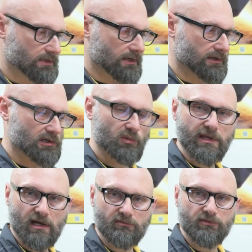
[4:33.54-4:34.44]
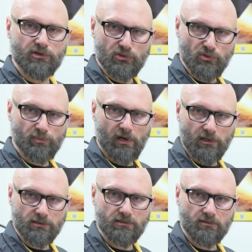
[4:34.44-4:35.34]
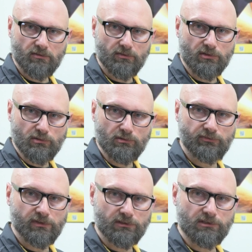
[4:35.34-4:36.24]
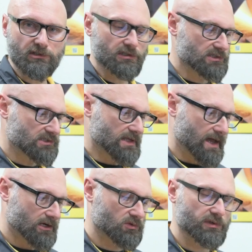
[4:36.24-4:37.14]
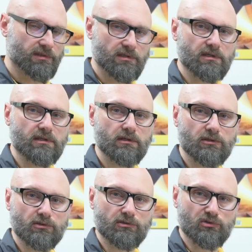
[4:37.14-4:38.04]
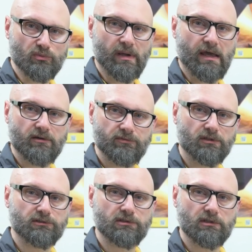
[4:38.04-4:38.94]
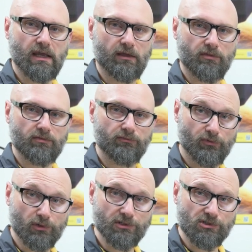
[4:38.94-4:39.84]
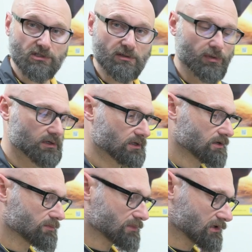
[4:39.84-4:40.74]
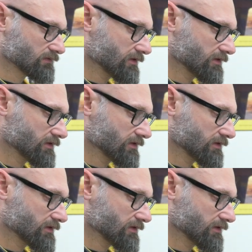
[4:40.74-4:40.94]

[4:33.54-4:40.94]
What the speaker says: Now here we have the new part, the new filter stack with the new pad filter and 4-inch deep MERV